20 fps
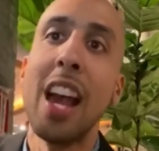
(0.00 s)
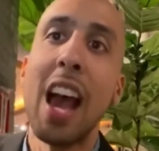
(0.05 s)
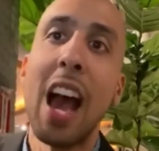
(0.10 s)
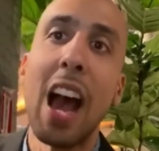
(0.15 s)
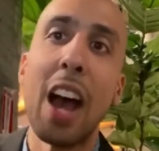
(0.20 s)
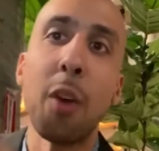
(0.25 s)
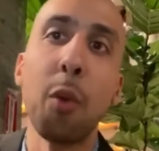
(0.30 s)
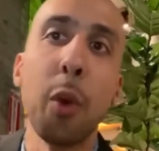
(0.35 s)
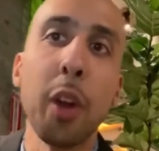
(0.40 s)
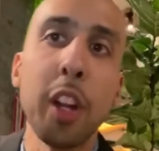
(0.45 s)

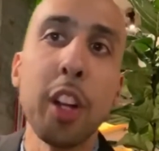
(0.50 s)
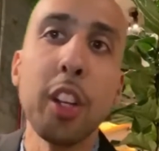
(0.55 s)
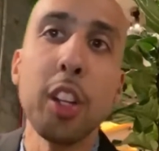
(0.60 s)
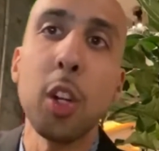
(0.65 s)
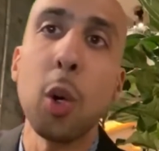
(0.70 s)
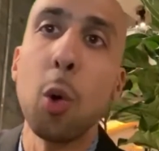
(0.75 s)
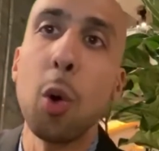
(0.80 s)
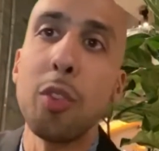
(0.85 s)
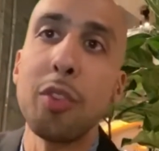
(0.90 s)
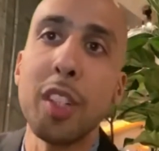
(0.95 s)
guys, we're going to
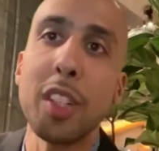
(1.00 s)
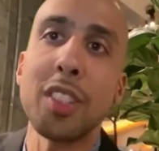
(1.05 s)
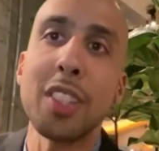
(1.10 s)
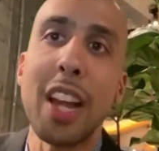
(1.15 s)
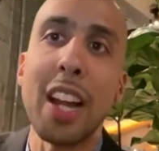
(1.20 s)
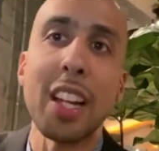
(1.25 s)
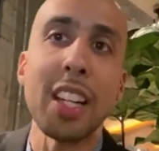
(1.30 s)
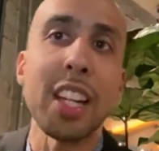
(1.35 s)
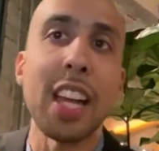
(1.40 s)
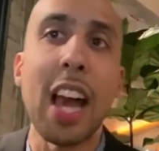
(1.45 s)
go over
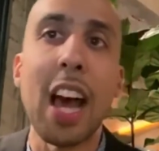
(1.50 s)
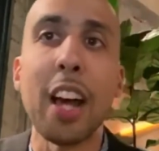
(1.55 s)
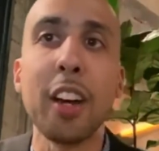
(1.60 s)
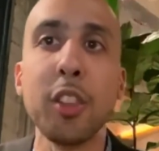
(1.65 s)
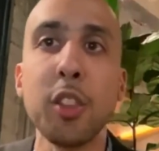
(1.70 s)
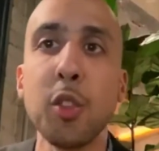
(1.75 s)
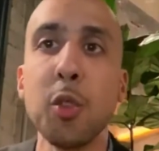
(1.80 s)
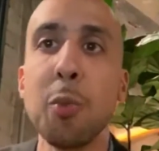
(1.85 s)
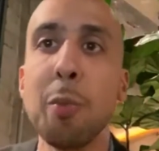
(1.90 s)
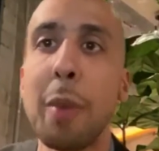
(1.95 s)
exactly
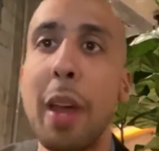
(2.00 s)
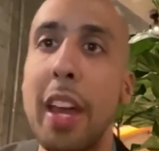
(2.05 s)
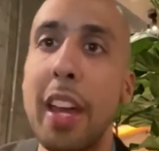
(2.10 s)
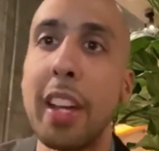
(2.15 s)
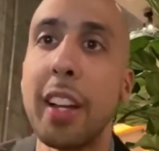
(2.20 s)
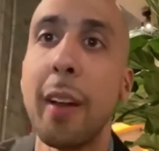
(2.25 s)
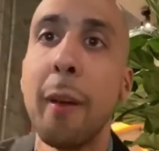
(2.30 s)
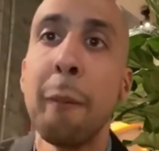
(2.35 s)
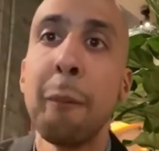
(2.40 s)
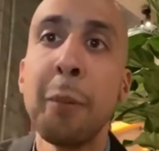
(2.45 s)
how do you
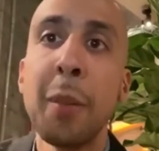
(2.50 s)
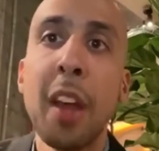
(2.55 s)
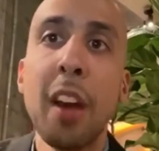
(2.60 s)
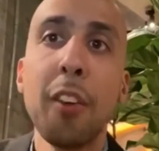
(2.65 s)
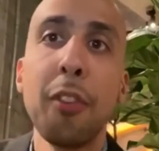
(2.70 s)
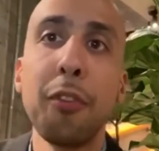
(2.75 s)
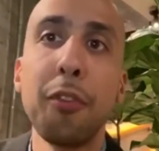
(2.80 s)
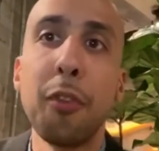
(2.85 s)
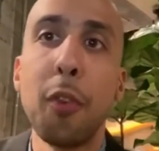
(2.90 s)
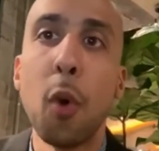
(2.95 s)
make
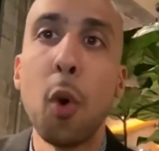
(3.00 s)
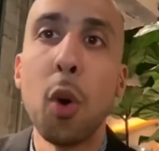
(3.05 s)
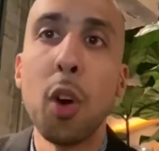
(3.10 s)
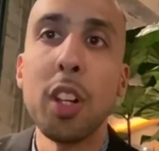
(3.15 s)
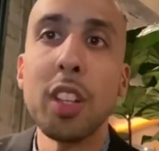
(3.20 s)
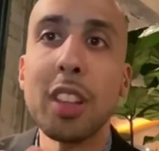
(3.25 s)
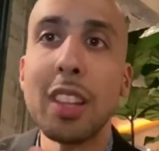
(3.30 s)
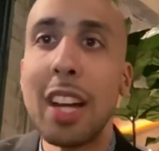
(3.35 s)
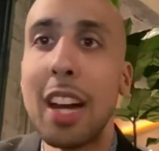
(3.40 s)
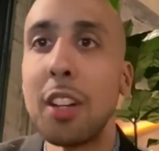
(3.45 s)

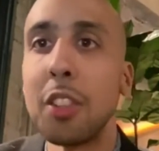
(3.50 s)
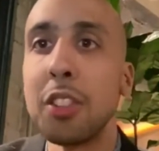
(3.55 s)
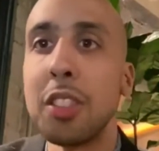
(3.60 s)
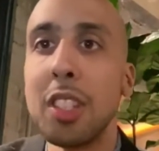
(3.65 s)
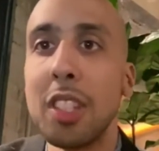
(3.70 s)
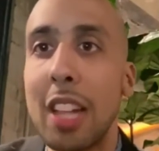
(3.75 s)
$4,000,